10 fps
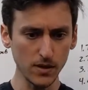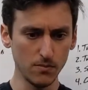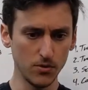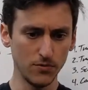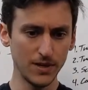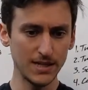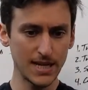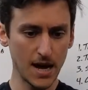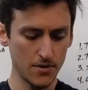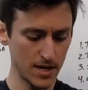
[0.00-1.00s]
Moving
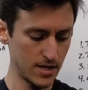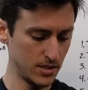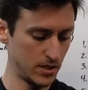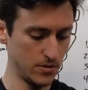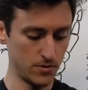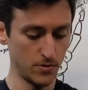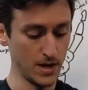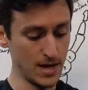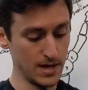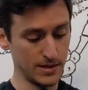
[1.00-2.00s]
down into
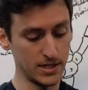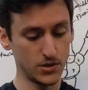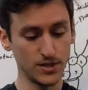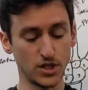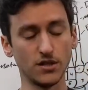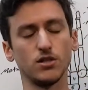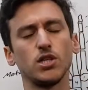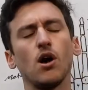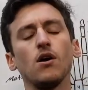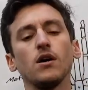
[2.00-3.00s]
this region,
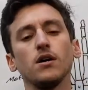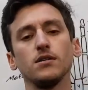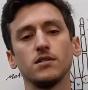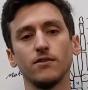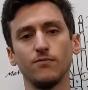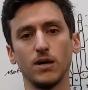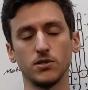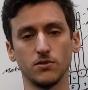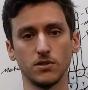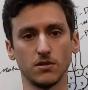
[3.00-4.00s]
tons of muscles.